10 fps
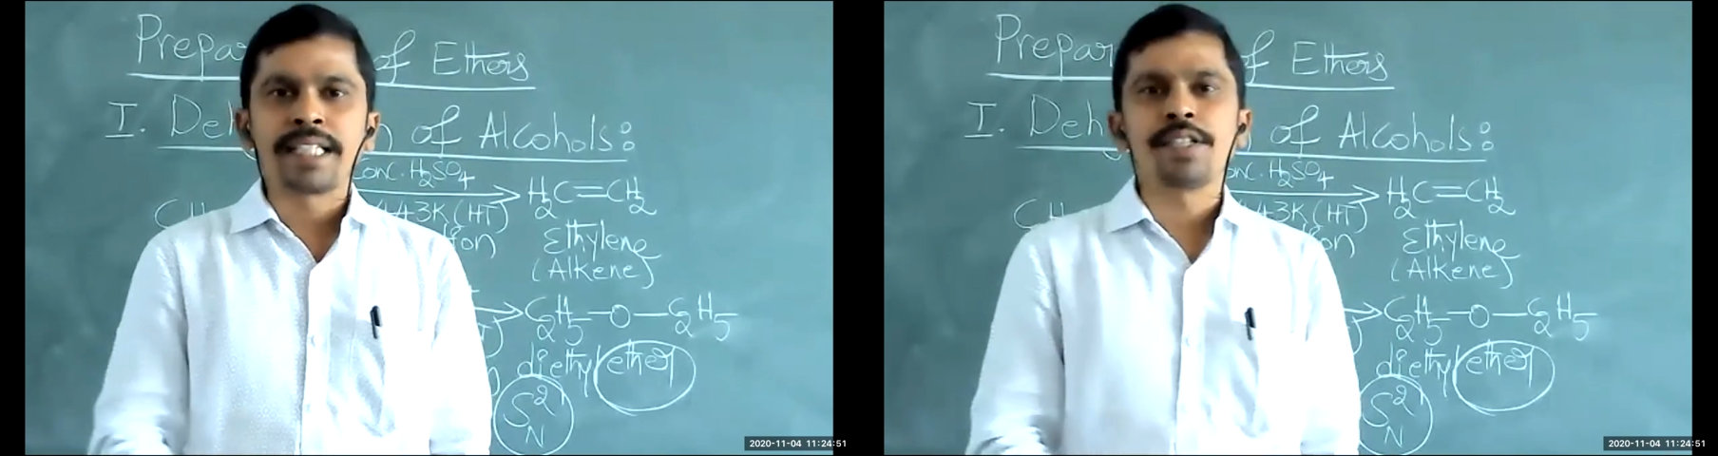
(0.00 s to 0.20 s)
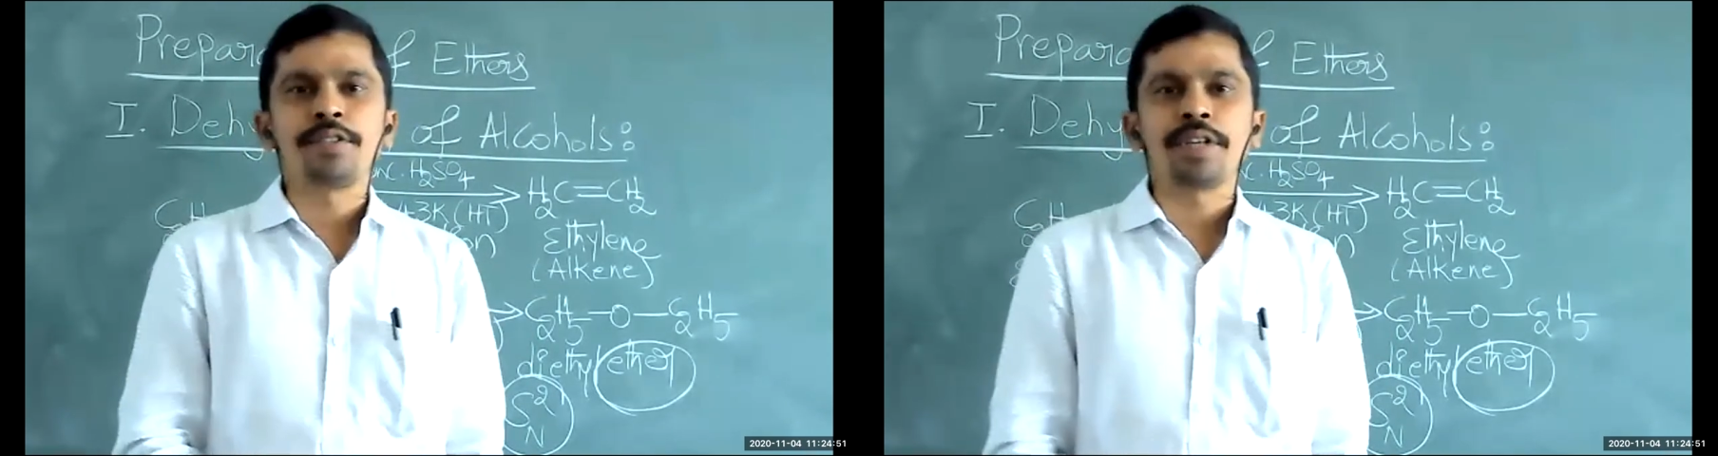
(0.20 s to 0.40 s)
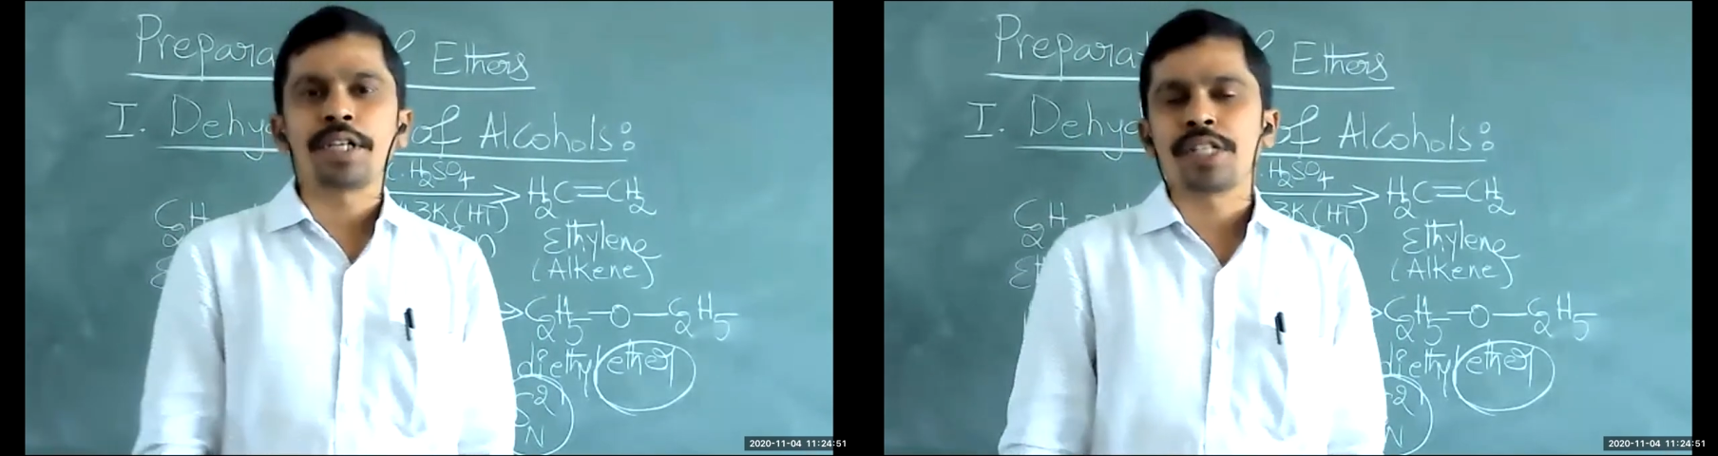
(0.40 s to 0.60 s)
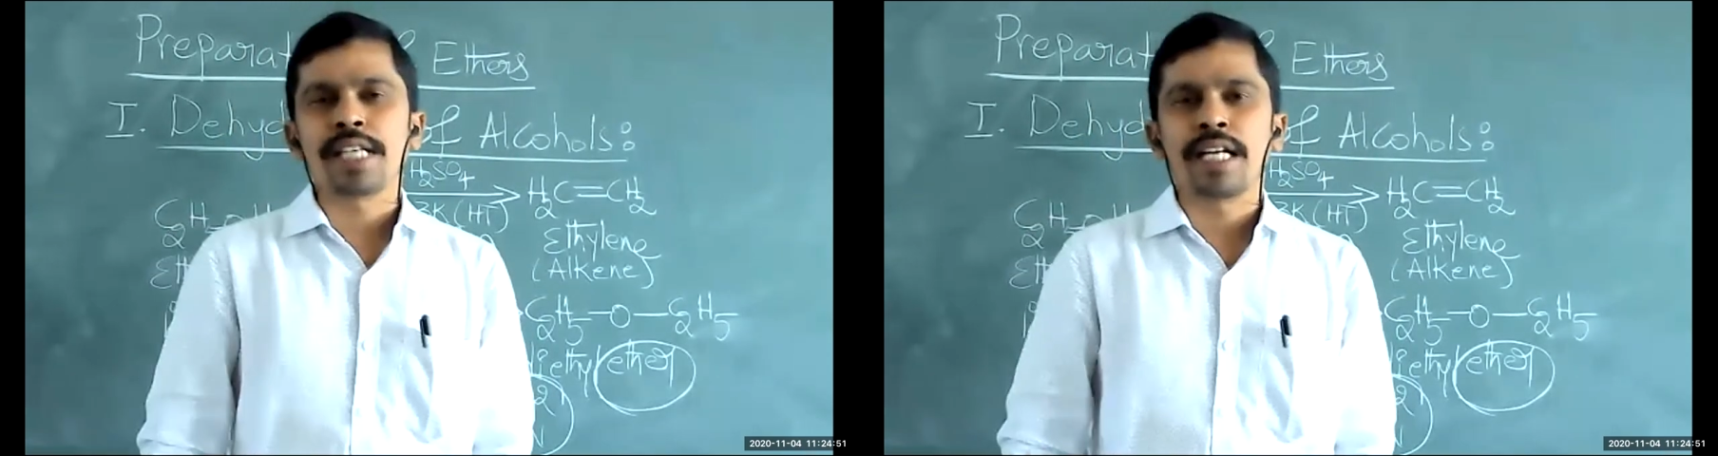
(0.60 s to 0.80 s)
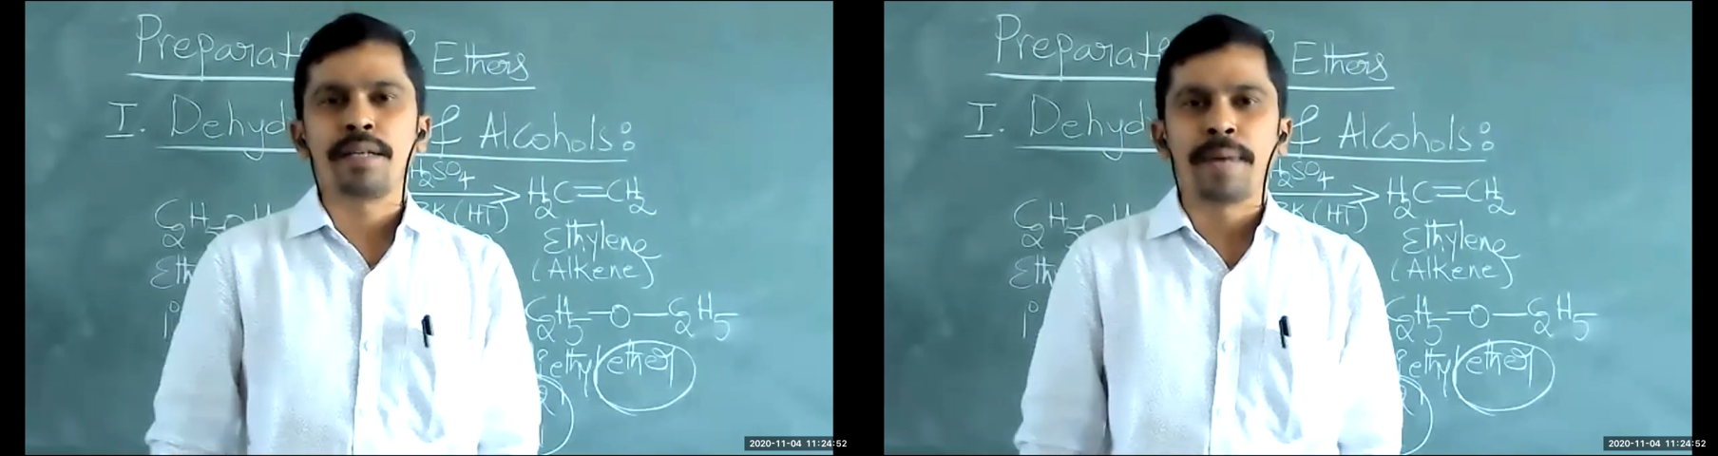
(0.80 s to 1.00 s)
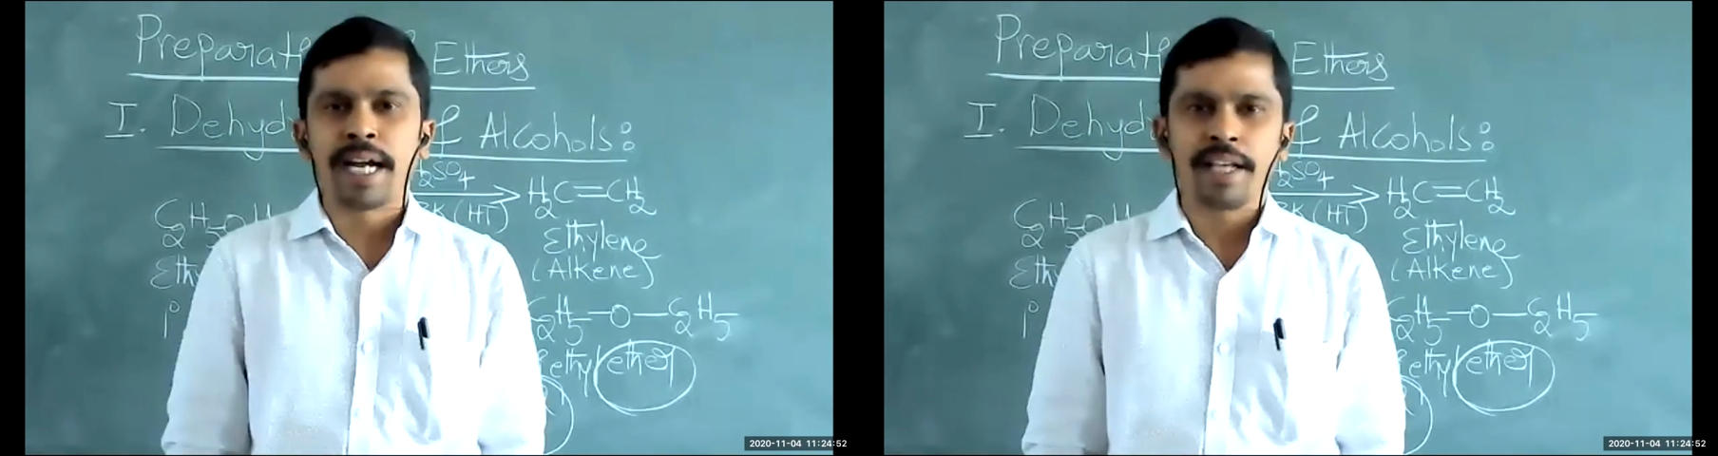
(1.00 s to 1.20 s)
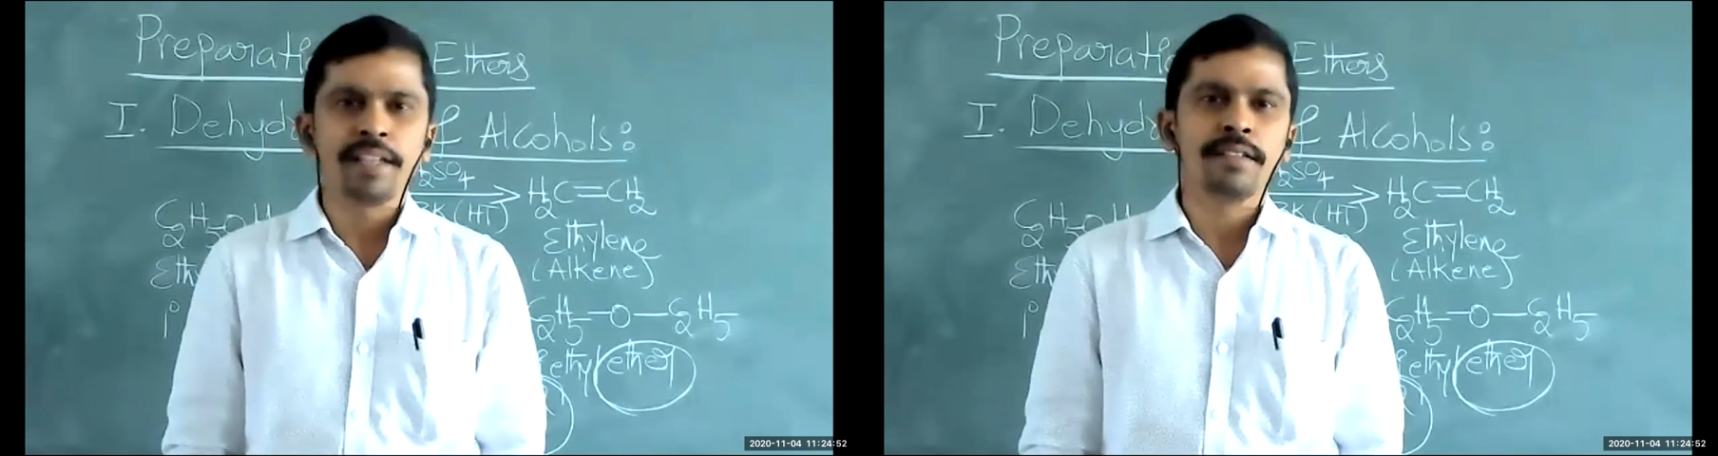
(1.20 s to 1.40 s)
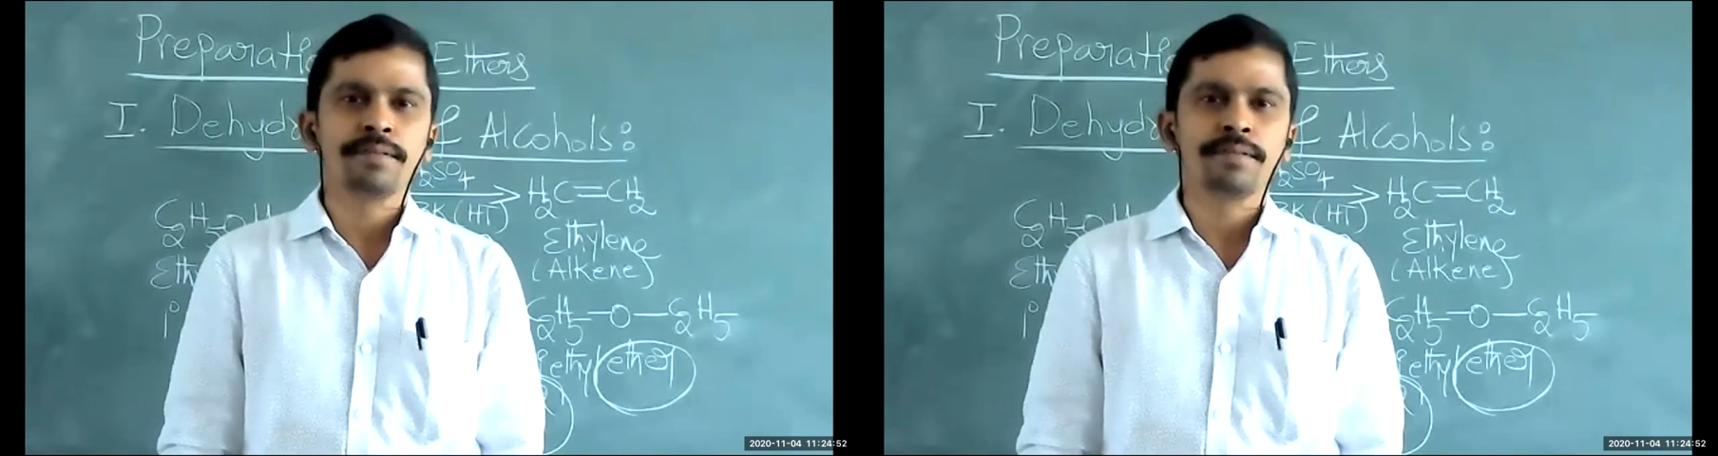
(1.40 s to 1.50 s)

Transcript: the situations are demanding.